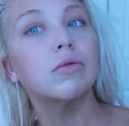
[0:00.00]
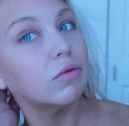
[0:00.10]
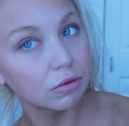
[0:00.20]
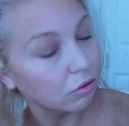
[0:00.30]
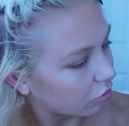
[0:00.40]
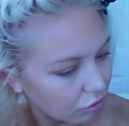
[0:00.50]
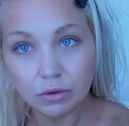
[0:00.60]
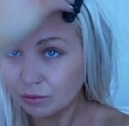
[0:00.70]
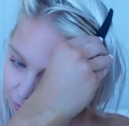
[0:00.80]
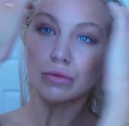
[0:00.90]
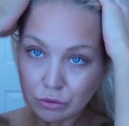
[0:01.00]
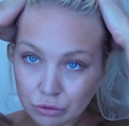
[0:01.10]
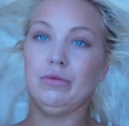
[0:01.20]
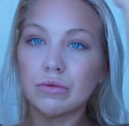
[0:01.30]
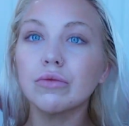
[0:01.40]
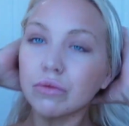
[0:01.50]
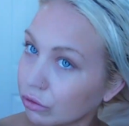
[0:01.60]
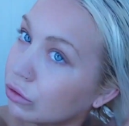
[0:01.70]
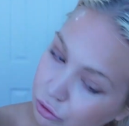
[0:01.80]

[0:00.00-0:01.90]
I've left it for 45 minutes.